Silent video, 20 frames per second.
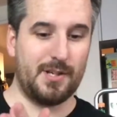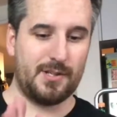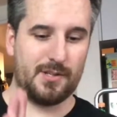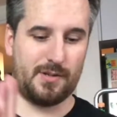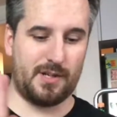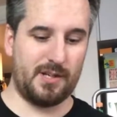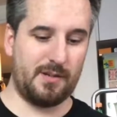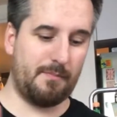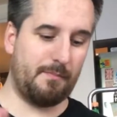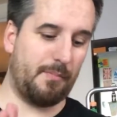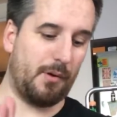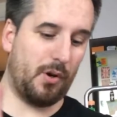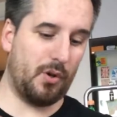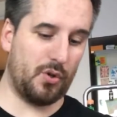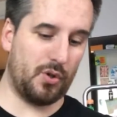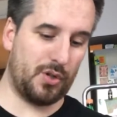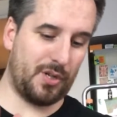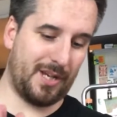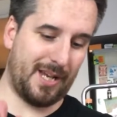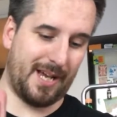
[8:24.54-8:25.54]
So we're going to
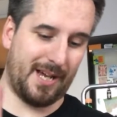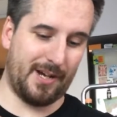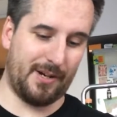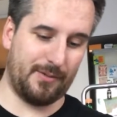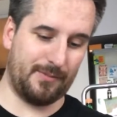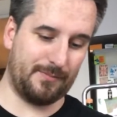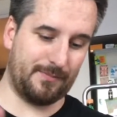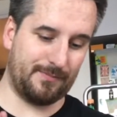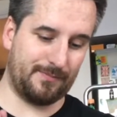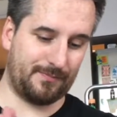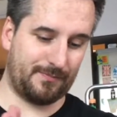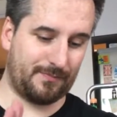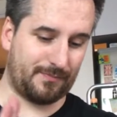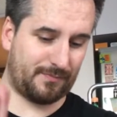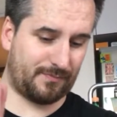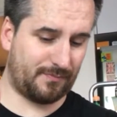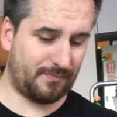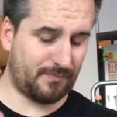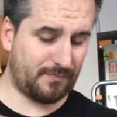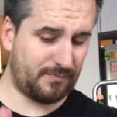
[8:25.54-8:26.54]
bond now
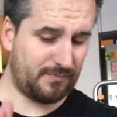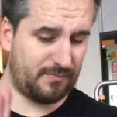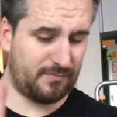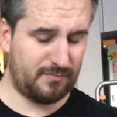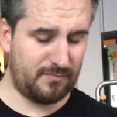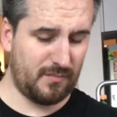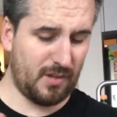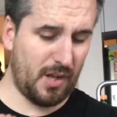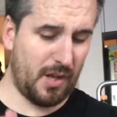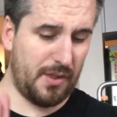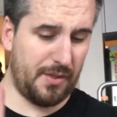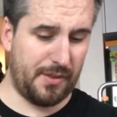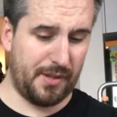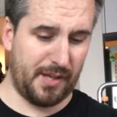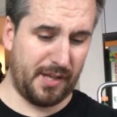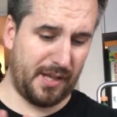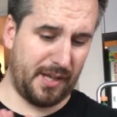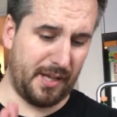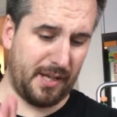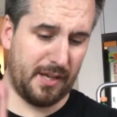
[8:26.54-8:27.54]

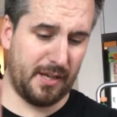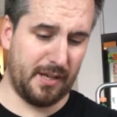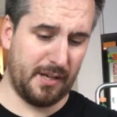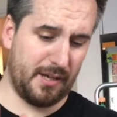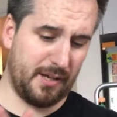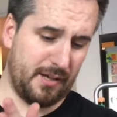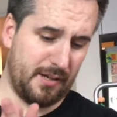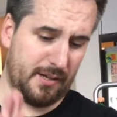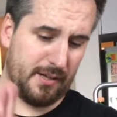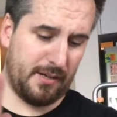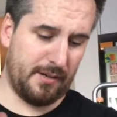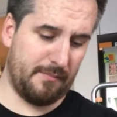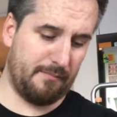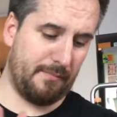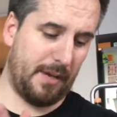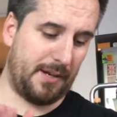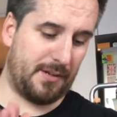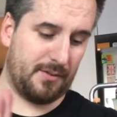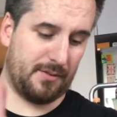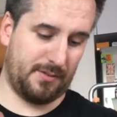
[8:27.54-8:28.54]
the
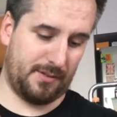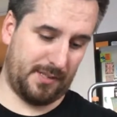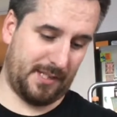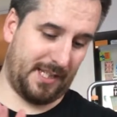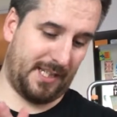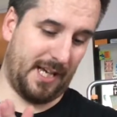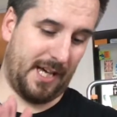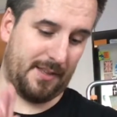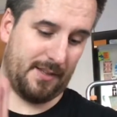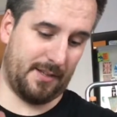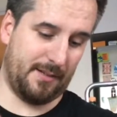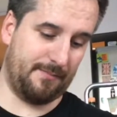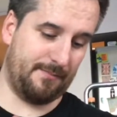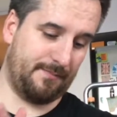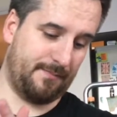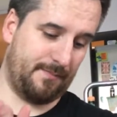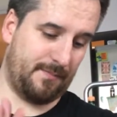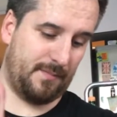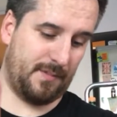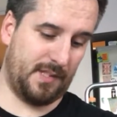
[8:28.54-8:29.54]
metal together
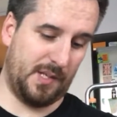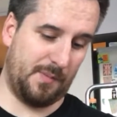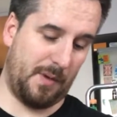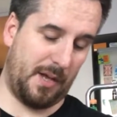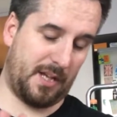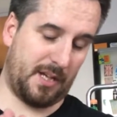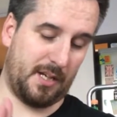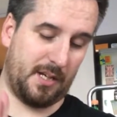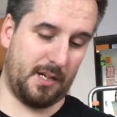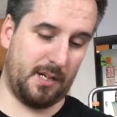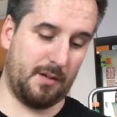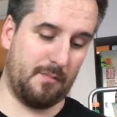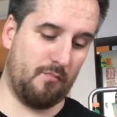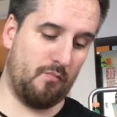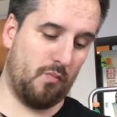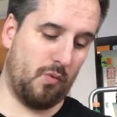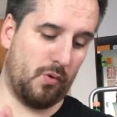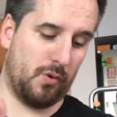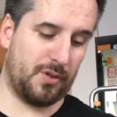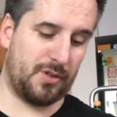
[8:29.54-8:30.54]
to make a
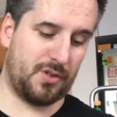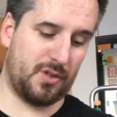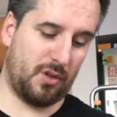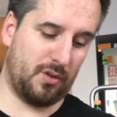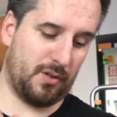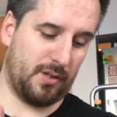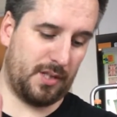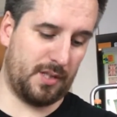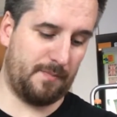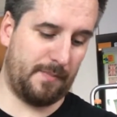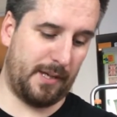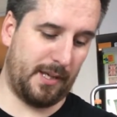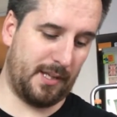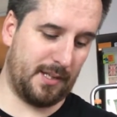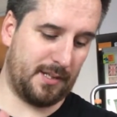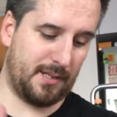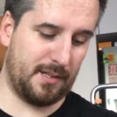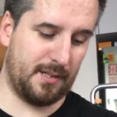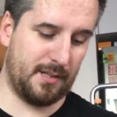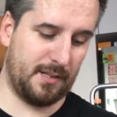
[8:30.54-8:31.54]
more solid
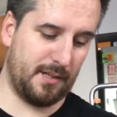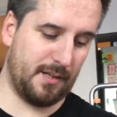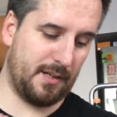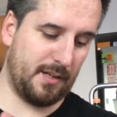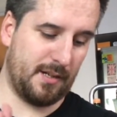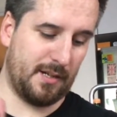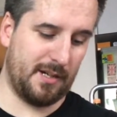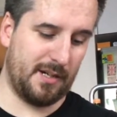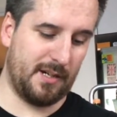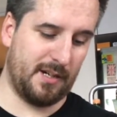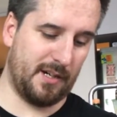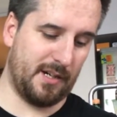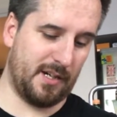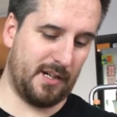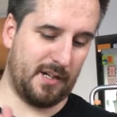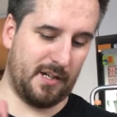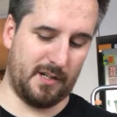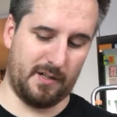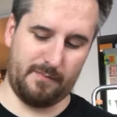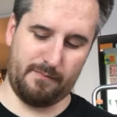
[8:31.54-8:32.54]
piece
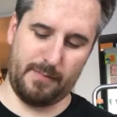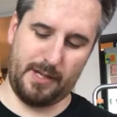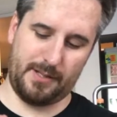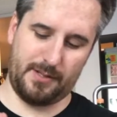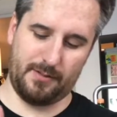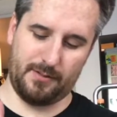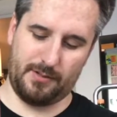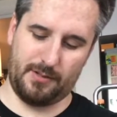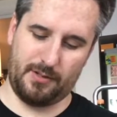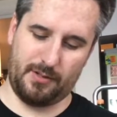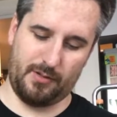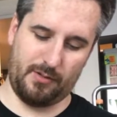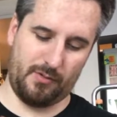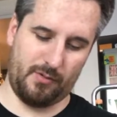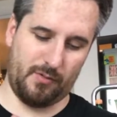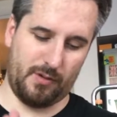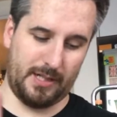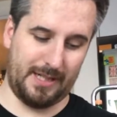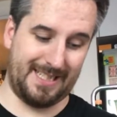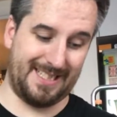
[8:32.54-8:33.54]
of metal
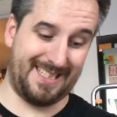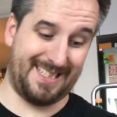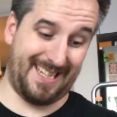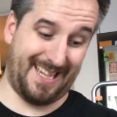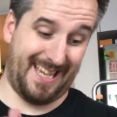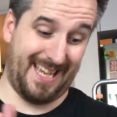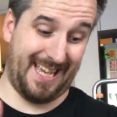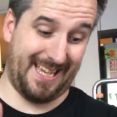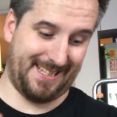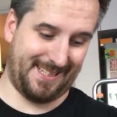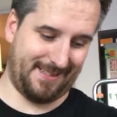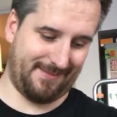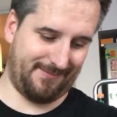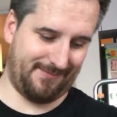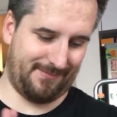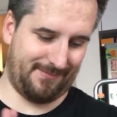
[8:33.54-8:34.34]
to hit.